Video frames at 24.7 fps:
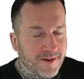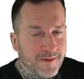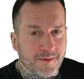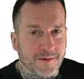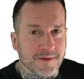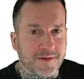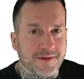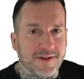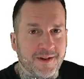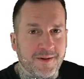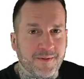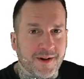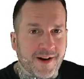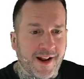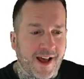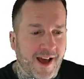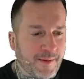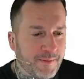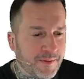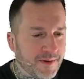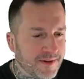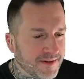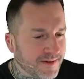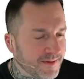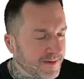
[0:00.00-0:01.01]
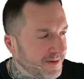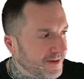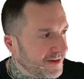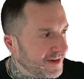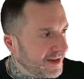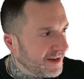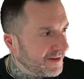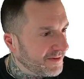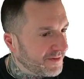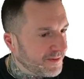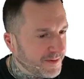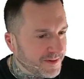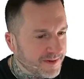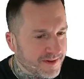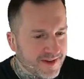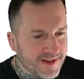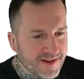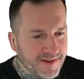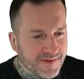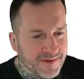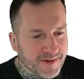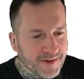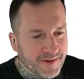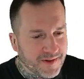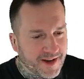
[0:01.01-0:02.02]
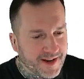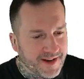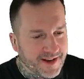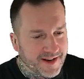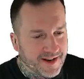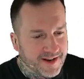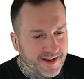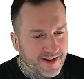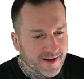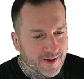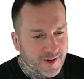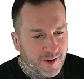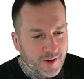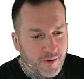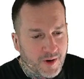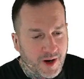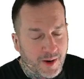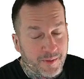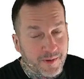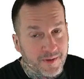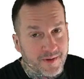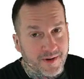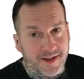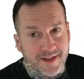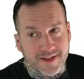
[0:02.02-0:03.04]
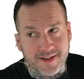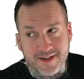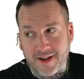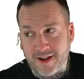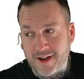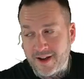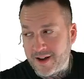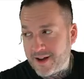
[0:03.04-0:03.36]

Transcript: We'll see what happens. We'll see if we'll see if the lighting in here cooperates.